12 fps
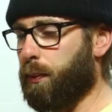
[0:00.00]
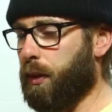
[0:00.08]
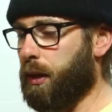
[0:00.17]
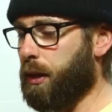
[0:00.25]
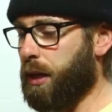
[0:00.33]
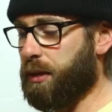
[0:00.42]

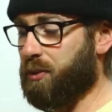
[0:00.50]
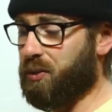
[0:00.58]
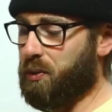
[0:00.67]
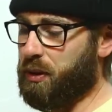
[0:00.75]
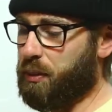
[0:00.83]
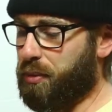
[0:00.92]
I don't
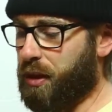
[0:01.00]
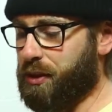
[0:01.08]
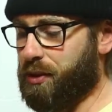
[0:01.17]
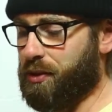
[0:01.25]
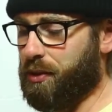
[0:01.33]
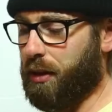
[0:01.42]
know what the
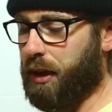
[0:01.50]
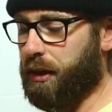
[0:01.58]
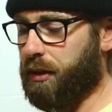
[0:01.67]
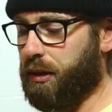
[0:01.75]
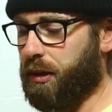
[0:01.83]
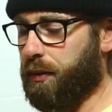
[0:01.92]
prices are
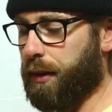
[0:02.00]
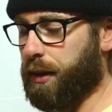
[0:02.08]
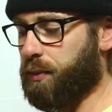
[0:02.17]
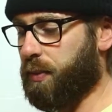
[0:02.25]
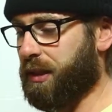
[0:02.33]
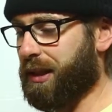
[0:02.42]
like in the
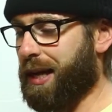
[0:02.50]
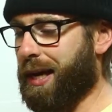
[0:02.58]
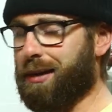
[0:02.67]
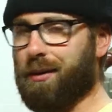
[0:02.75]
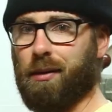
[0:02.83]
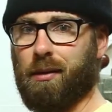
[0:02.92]
US, but in
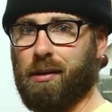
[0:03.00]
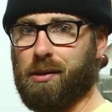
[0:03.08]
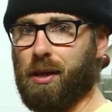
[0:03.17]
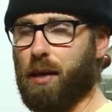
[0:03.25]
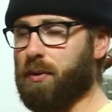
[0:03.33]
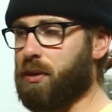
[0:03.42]
Canada, this
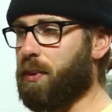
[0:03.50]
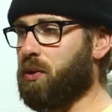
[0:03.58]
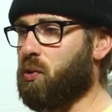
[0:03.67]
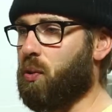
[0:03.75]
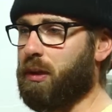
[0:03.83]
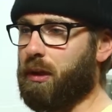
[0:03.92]
guy was
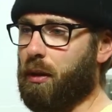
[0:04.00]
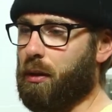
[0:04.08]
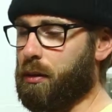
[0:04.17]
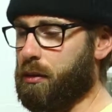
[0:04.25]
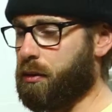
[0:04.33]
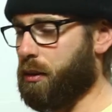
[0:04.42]
about
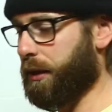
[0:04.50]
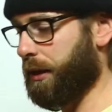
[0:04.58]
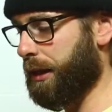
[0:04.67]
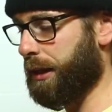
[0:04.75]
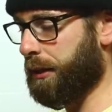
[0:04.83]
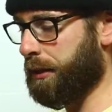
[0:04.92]
$20 at
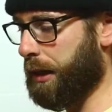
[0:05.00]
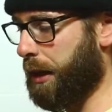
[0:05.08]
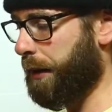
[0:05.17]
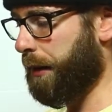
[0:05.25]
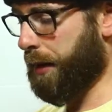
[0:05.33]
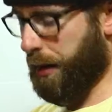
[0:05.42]
Canadian
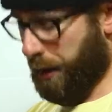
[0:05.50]
Tire.